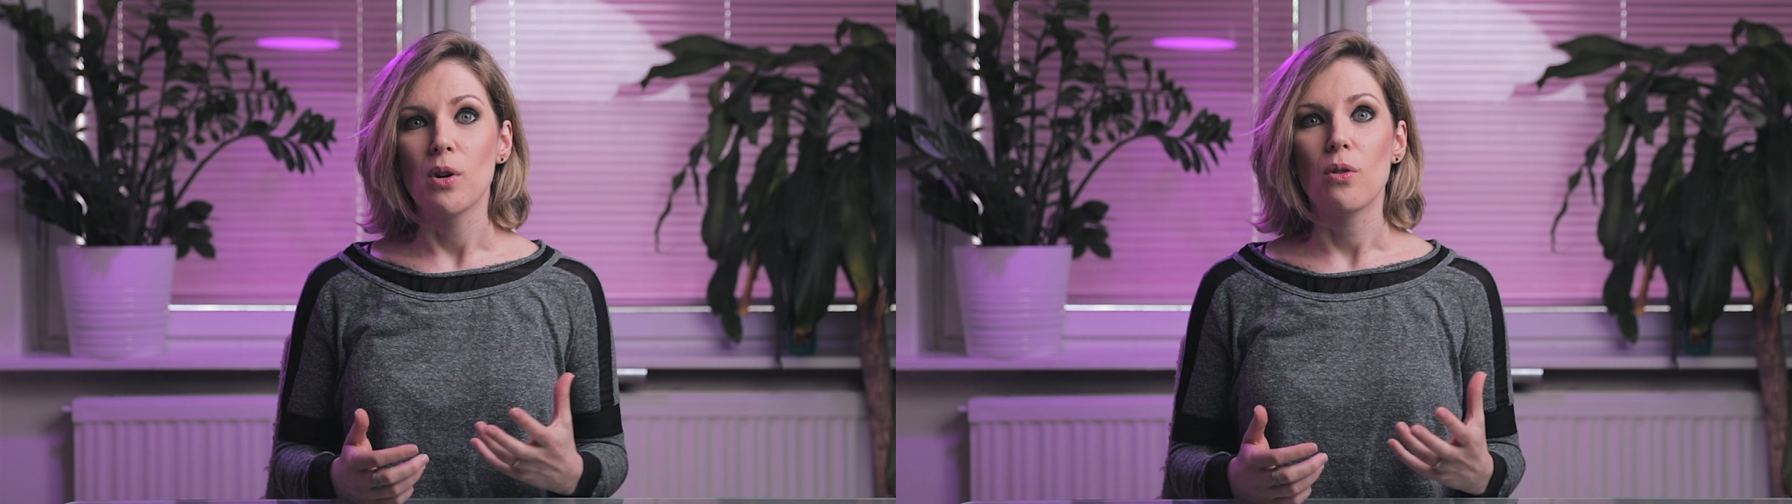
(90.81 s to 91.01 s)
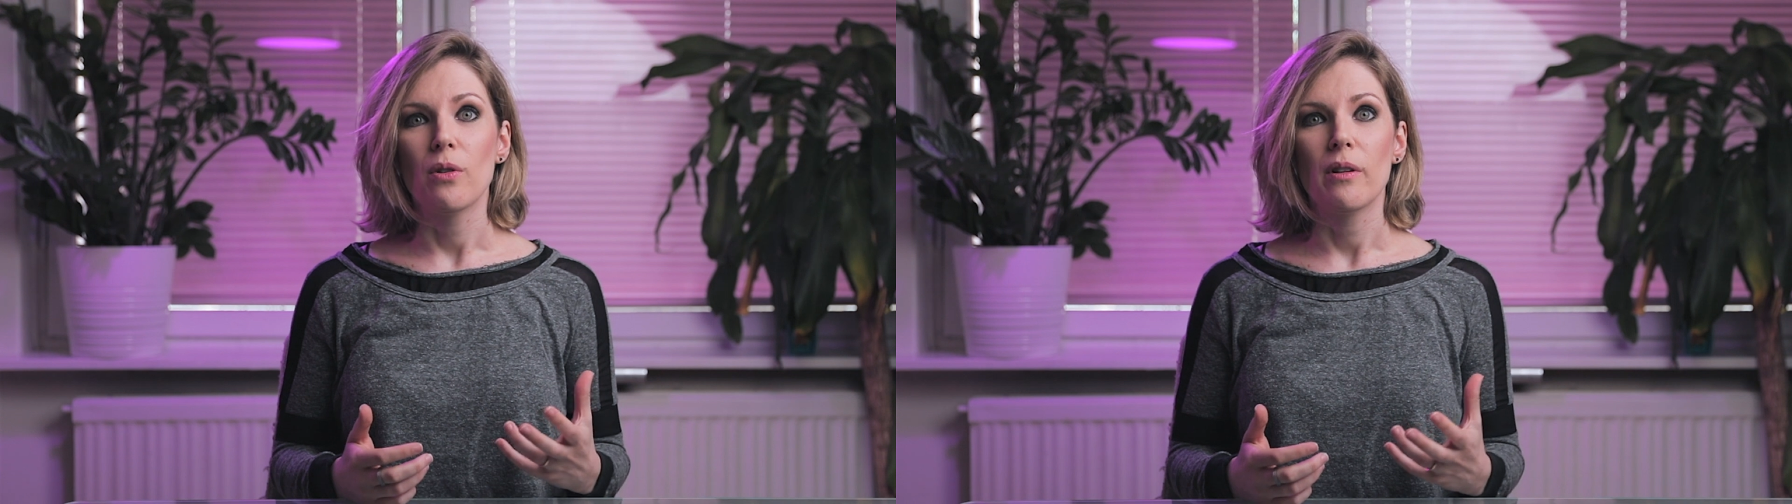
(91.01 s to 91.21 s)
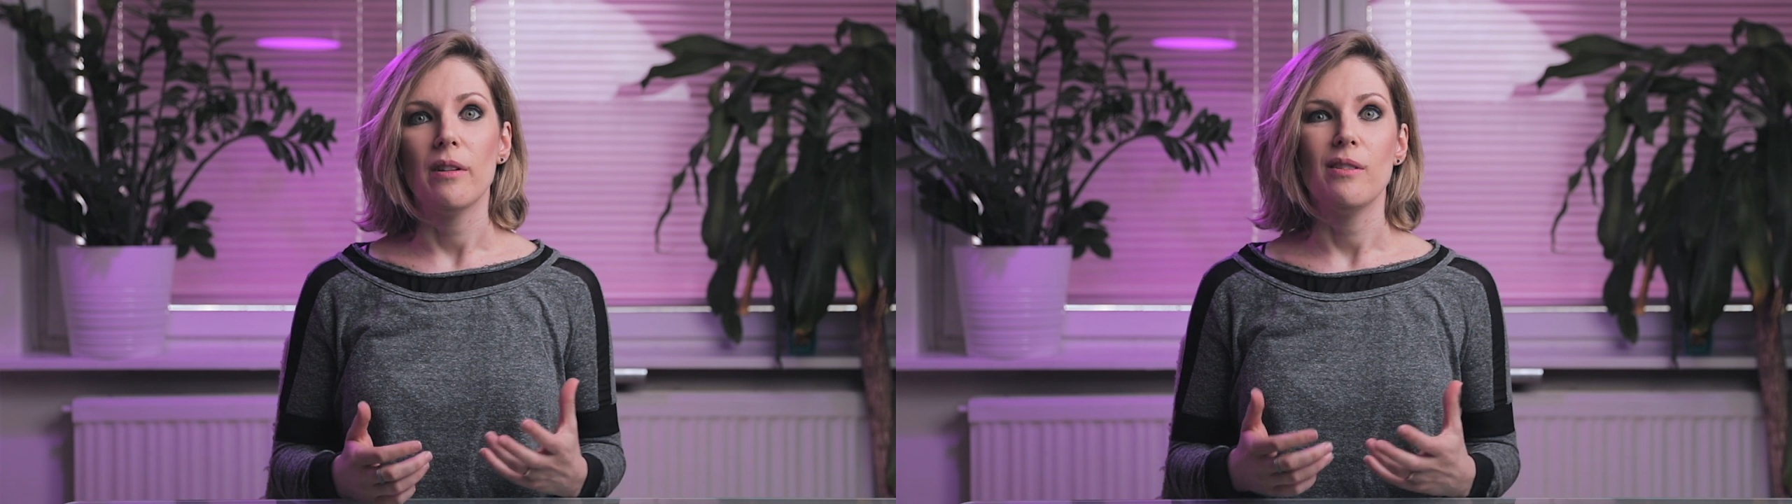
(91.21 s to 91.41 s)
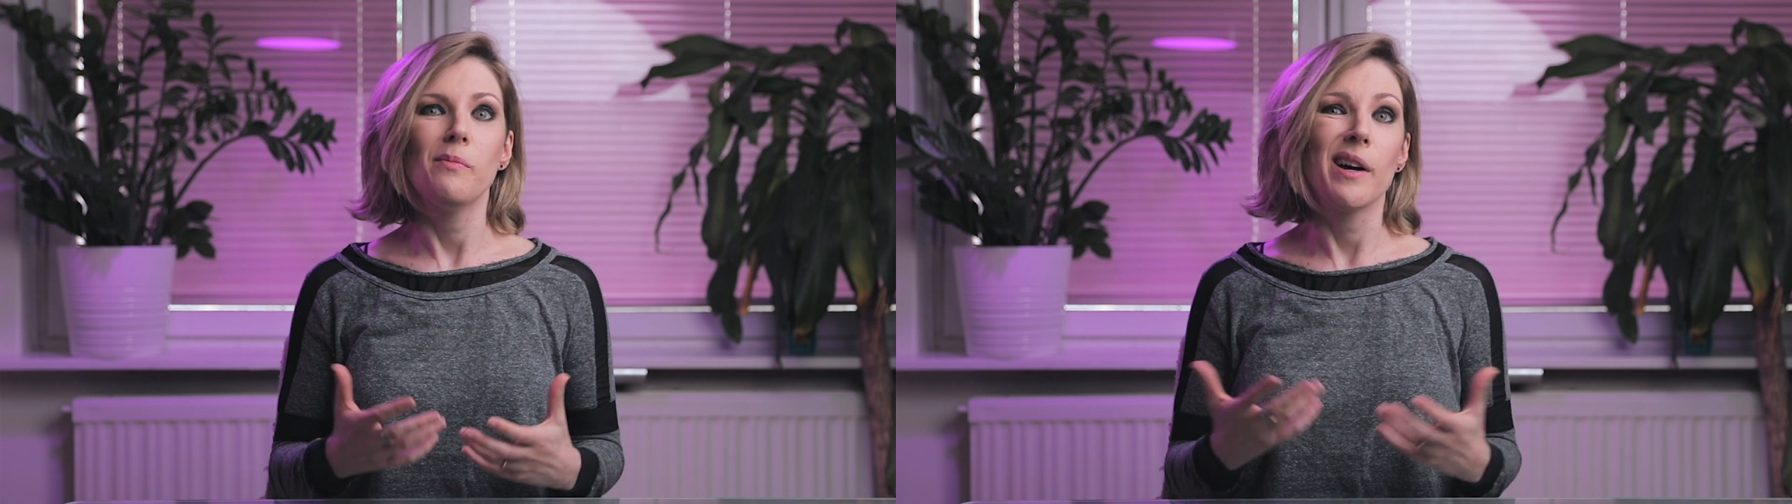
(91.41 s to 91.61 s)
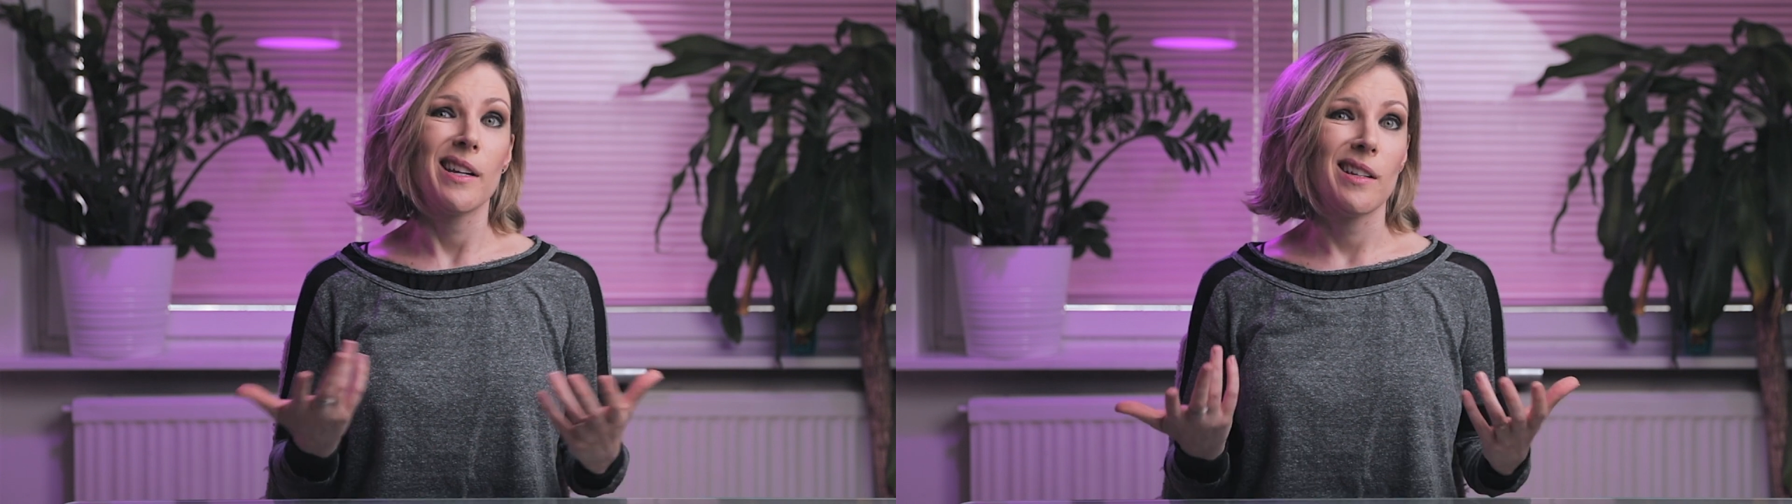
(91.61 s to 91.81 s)
or you
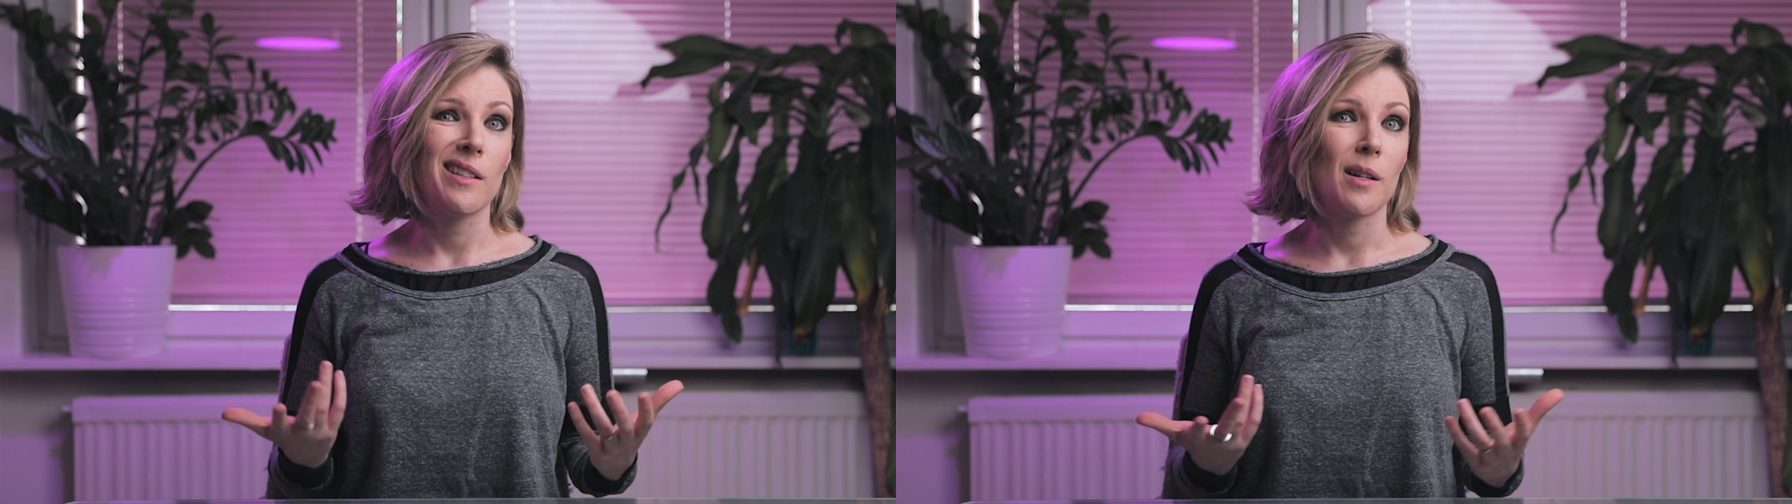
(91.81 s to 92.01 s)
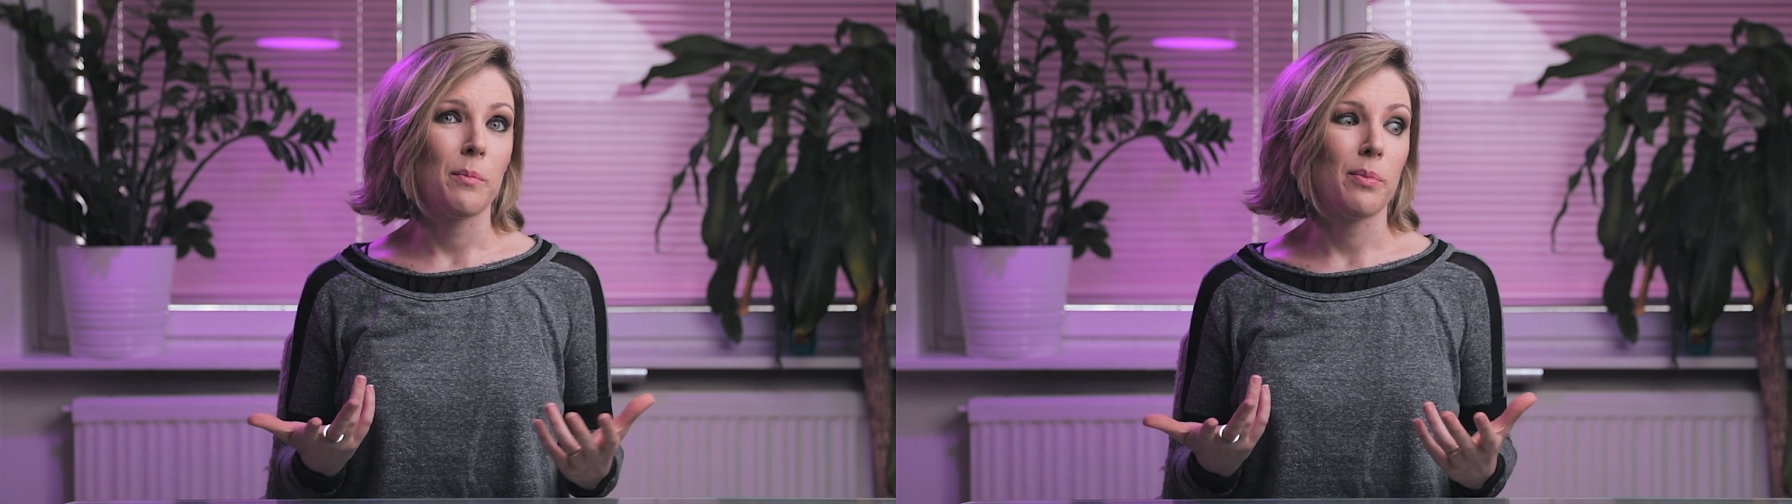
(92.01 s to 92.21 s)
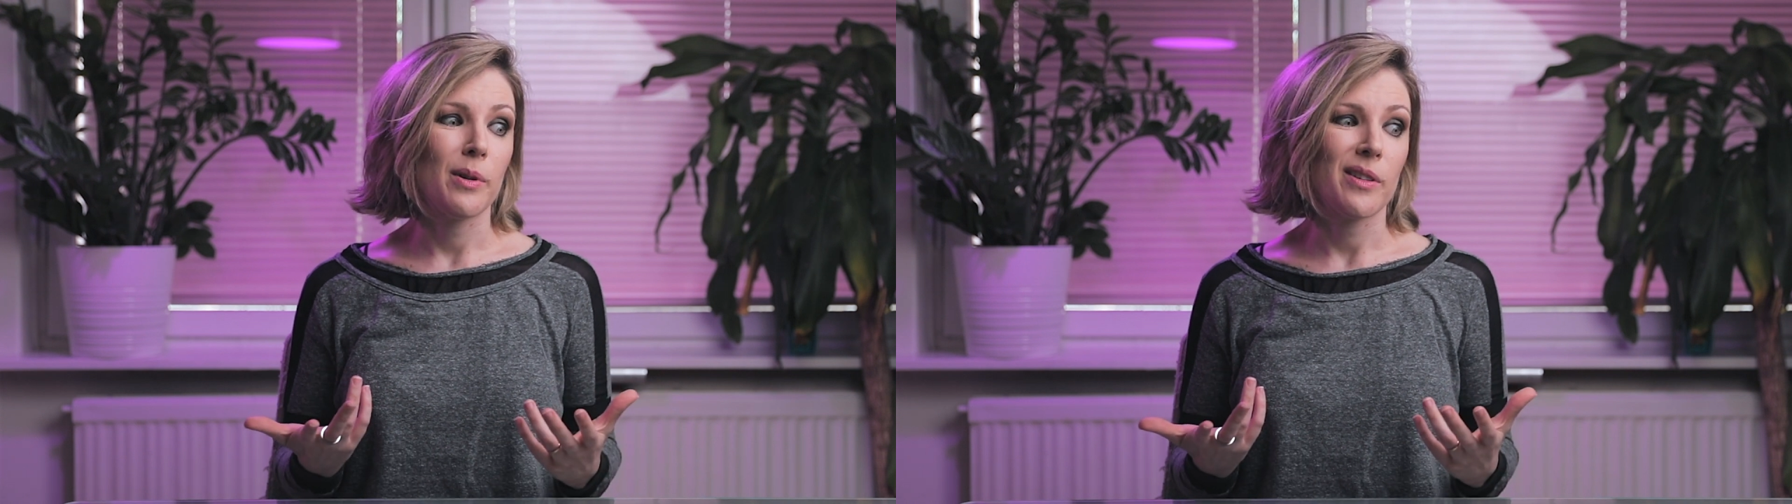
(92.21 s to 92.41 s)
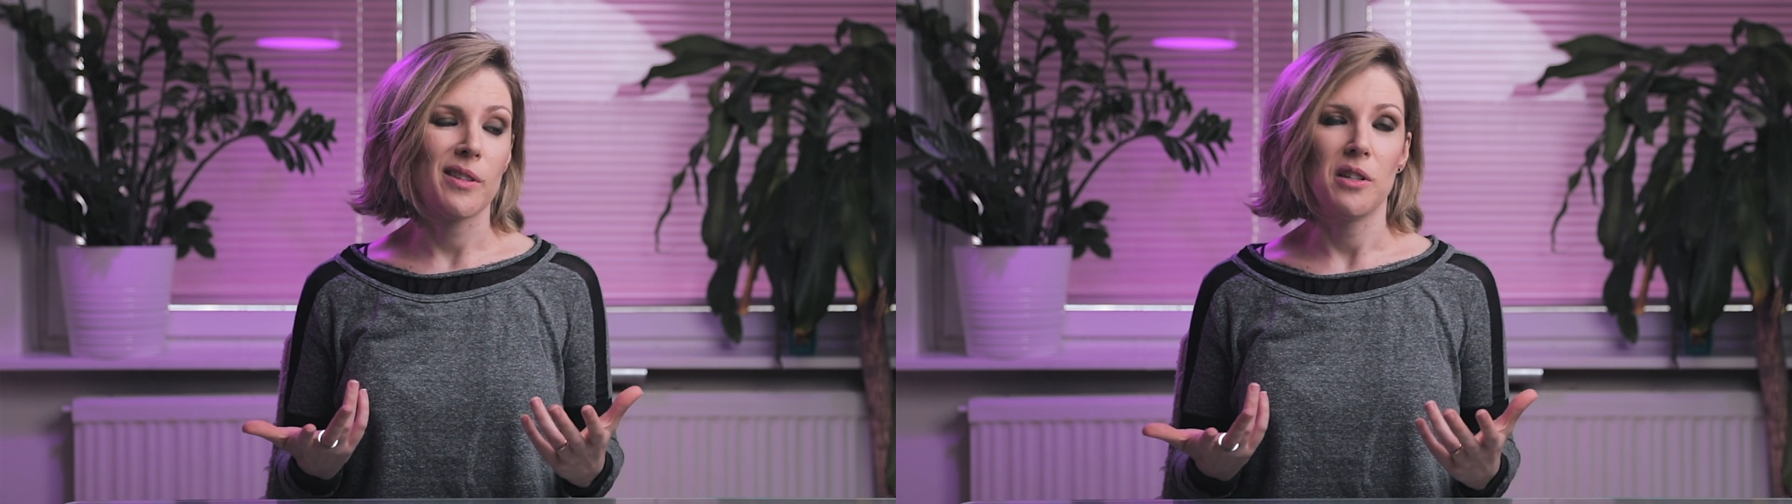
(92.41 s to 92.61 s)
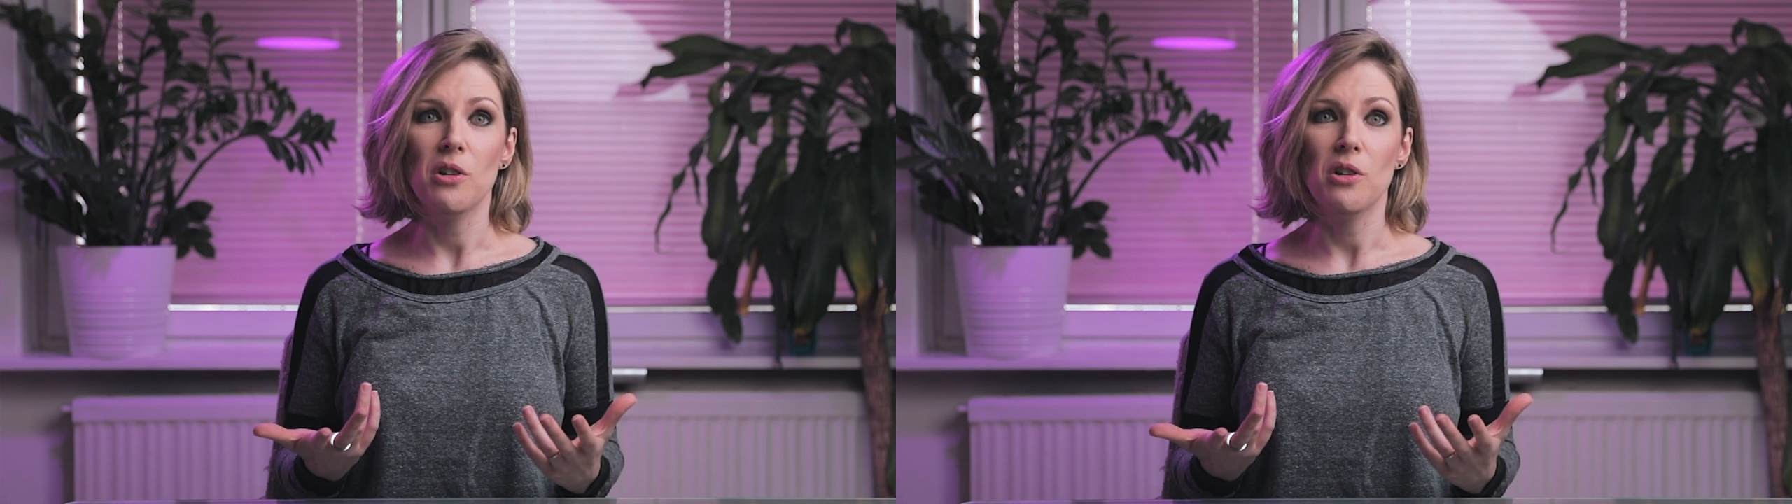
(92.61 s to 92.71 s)
might end up with